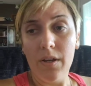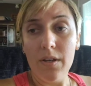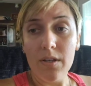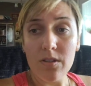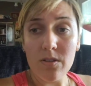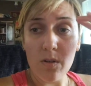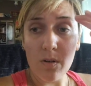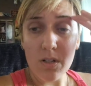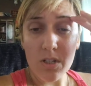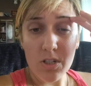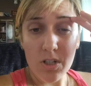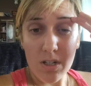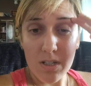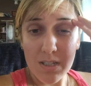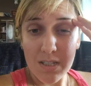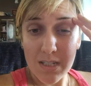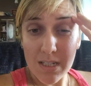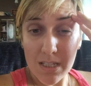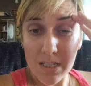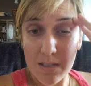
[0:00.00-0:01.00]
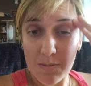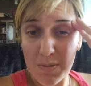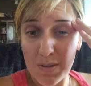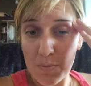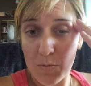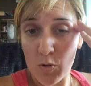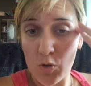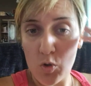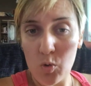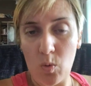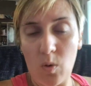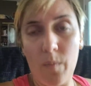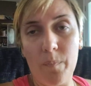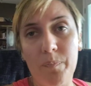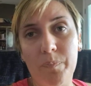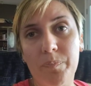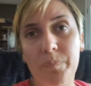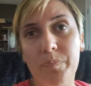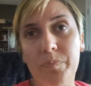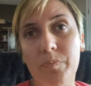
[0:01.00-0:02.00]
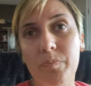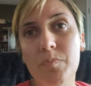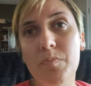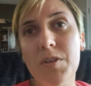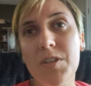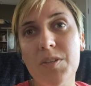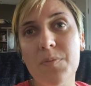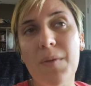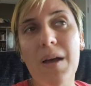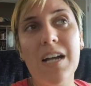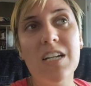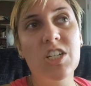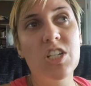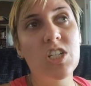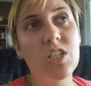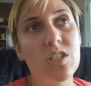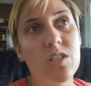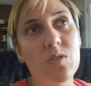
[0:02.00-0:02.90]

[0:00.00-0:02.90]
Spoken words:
So it just needs to be mutual. Mismatches